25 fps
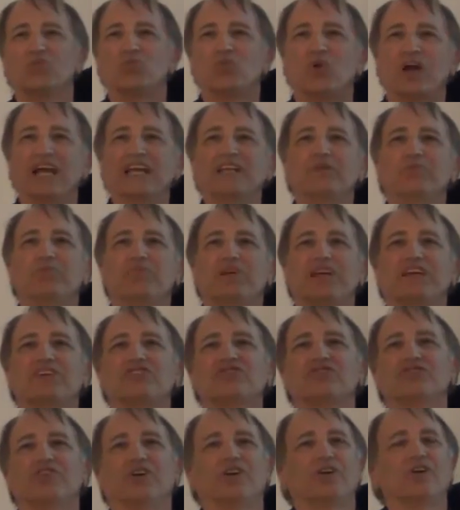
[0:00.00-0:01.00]
the right
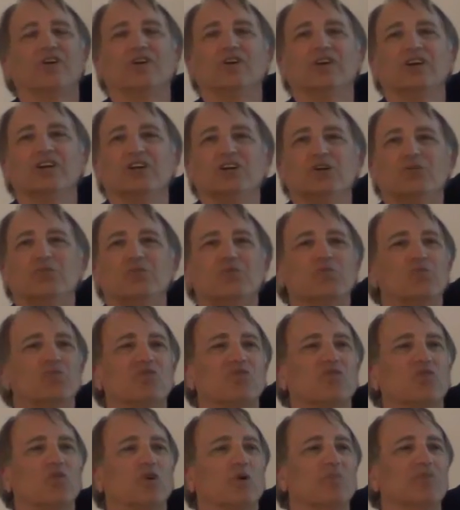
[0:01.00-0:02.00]
picture, human
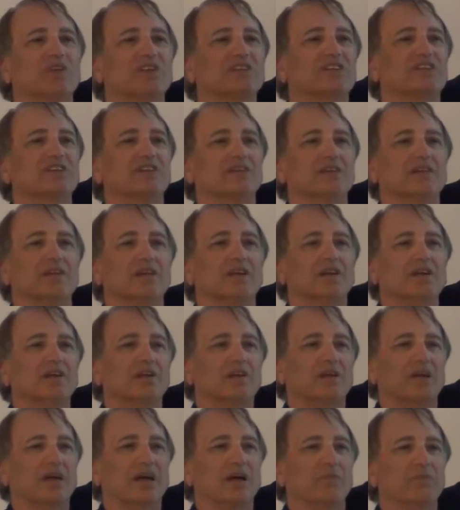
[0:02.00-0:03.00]
performance can
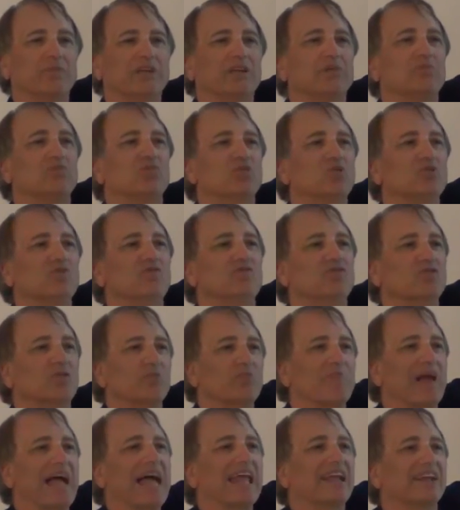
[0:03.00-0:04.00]
uh, be improved
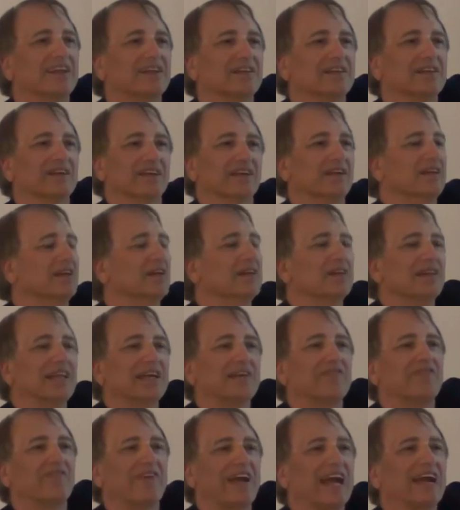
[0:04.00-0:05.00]
dramatically, a
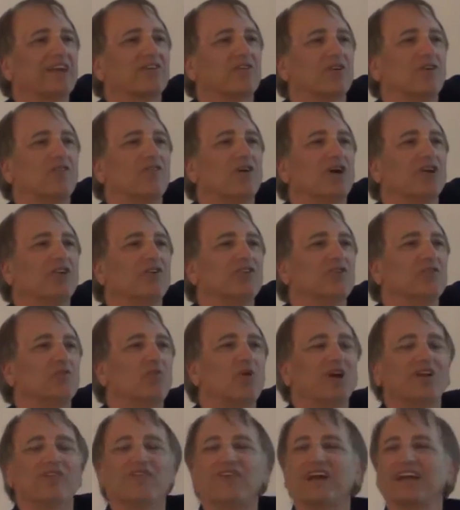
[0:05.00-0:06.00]
like factor of 100 to
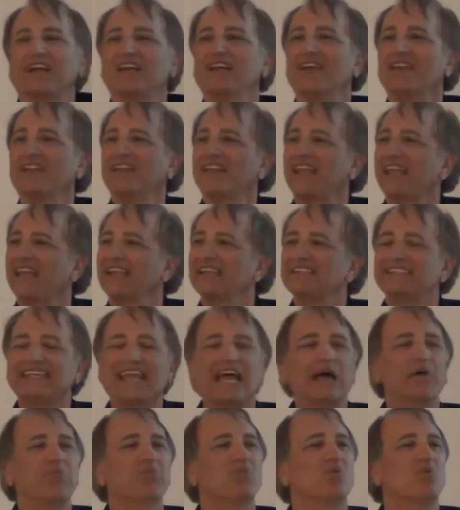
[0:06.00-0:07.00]
1. In fact, that
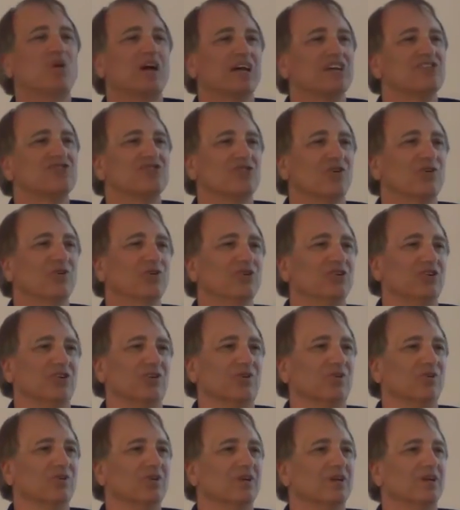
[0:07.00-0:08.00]
example I showed you,